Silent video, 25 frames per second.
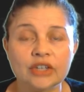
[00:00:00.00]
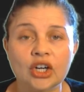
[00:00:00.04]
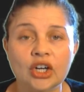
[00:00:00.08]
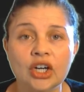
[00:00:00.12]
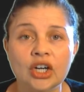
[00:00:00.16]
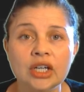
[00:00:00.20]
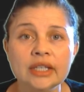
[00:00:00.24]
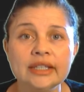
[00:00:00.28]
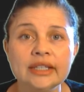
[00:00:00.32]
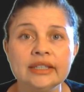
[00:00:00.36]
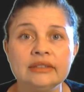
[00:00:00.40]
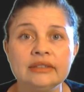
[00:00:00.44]

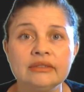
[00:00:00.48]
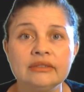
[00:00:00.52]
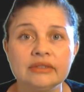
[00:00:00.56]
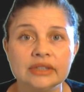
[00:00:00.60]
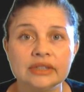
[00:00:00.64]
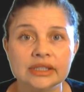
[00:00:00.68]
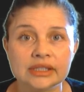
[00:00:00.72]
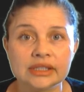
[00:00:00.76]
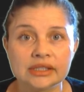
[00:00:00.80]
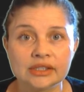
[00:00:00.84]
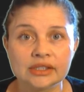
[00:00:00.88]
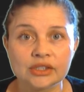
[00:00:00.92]
are
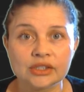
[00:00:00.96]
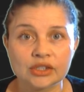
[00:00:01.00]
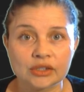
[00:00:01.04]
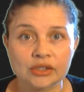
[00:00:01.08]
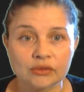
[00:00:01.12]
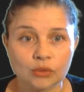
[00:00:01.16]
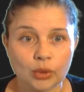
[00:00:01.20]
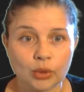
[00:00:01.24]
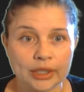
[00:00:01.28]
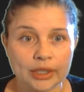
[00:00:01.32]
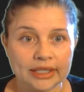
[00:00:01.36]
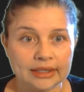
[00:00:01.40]
inverses
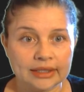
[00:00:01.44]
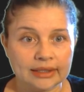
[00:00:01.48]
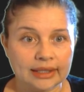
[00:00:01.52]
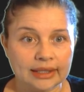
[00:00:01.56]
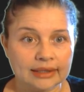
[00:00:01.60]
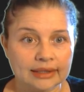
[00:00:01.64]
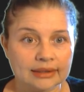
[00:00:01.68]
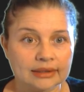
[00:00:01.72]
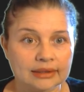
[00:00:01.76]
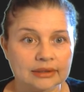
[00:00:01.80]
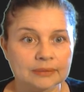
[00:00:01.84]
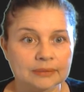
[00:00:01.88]
of one
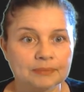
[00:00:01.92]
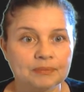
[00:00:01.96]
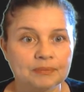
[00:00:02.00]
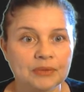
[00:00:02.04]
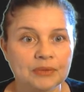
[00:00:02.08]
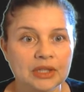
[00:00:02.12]
another.